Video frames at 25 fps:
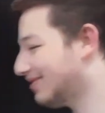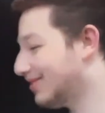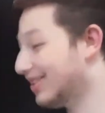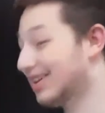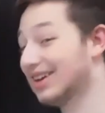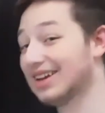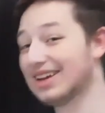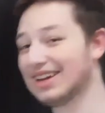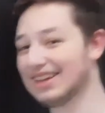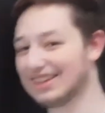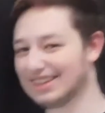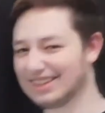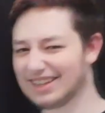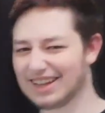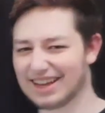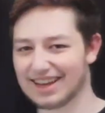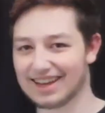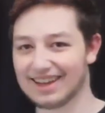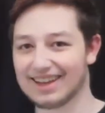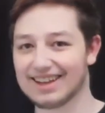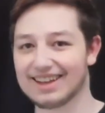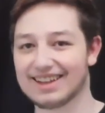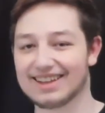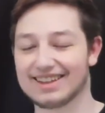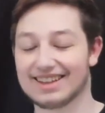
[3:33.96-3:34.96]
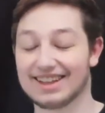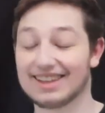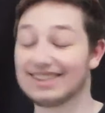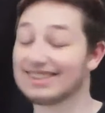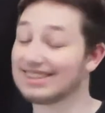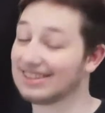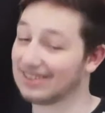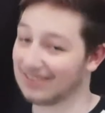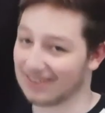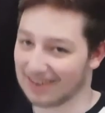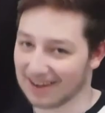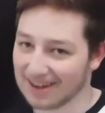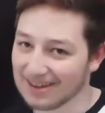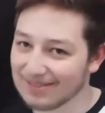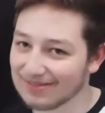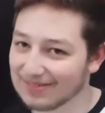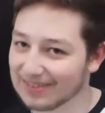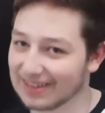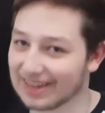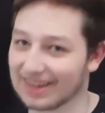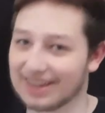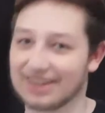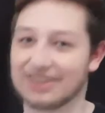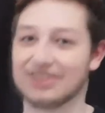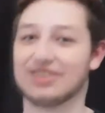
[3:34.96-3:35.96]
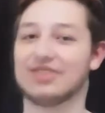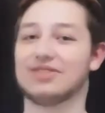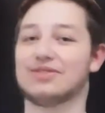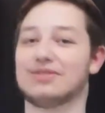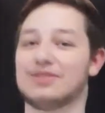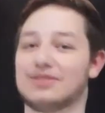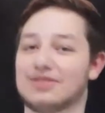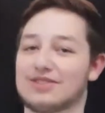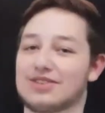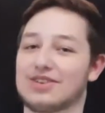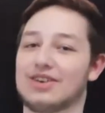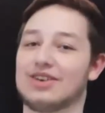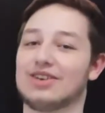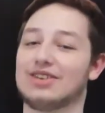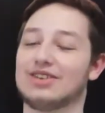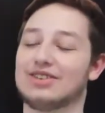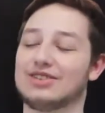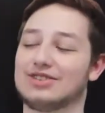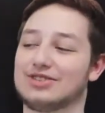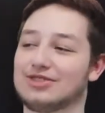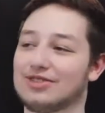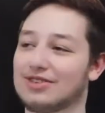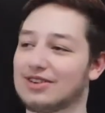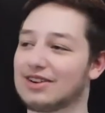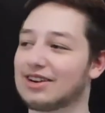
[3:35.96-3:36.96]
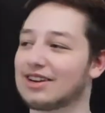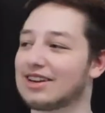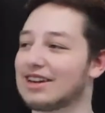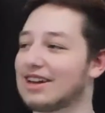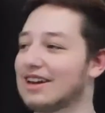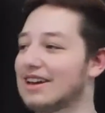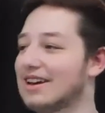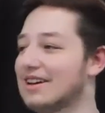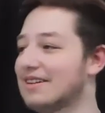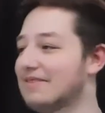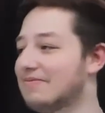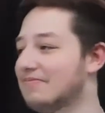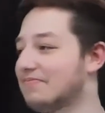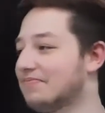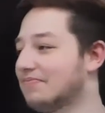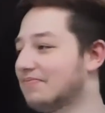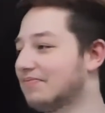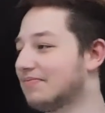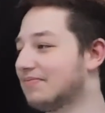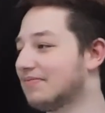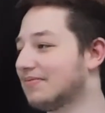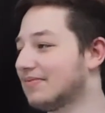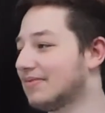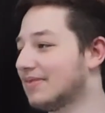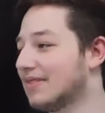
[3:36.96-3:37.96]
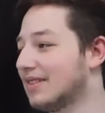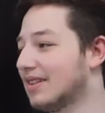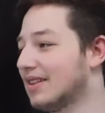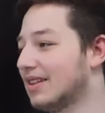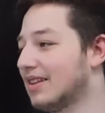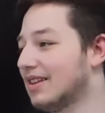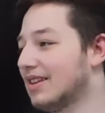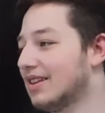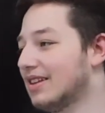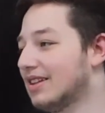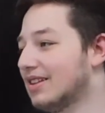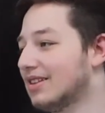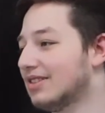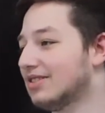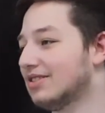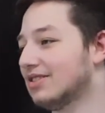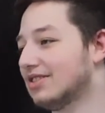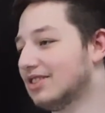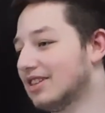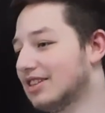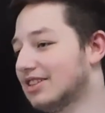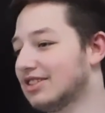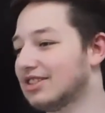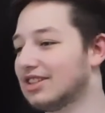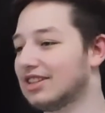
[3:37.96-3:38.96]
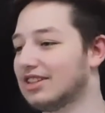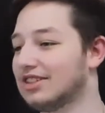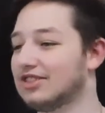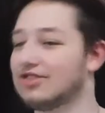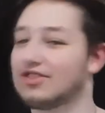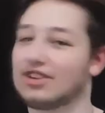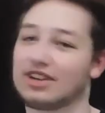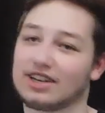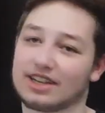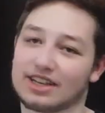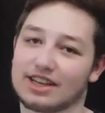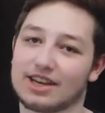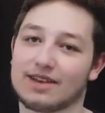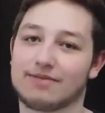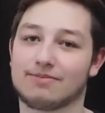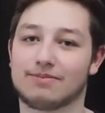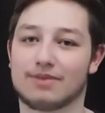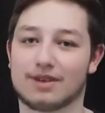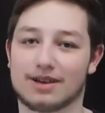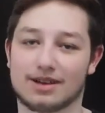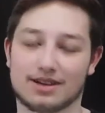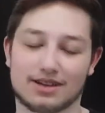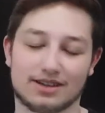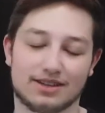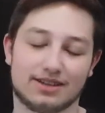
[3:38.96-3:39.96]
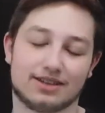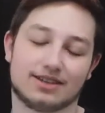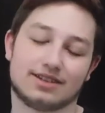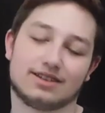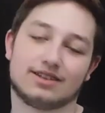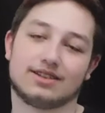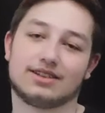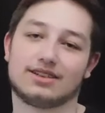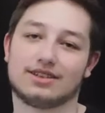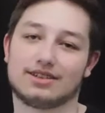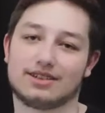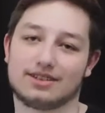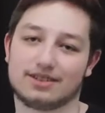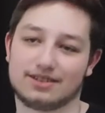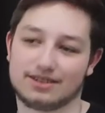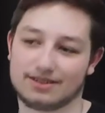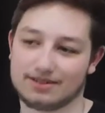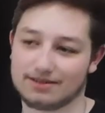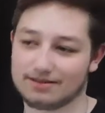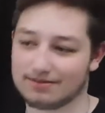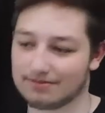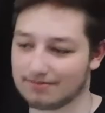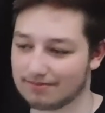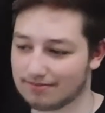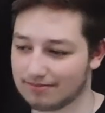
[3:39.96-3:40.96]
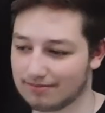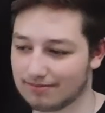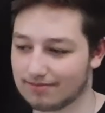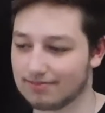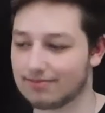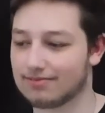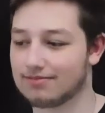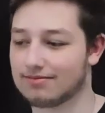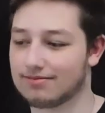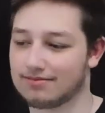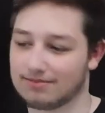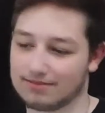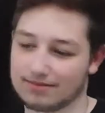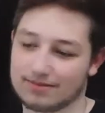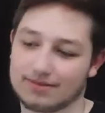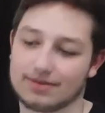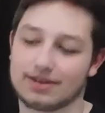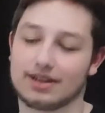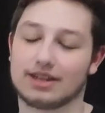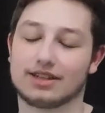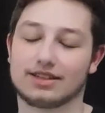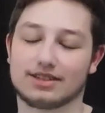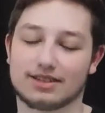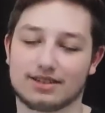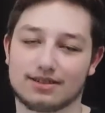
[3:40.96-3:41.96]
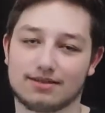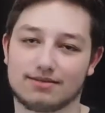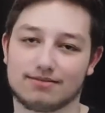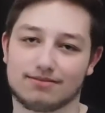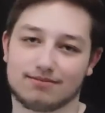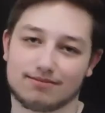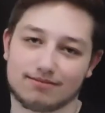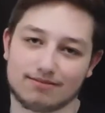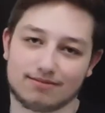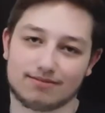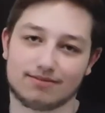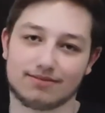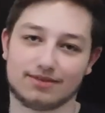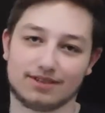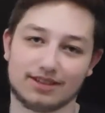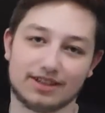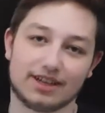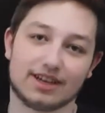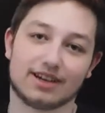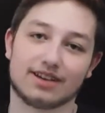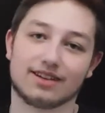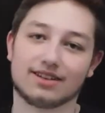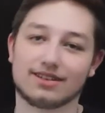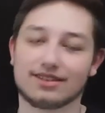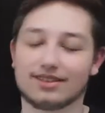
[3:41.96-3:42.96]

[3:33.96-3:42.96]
but yeah, that's how I'm getting on with college work. Um, essentially trying to get by, uh, and yeah,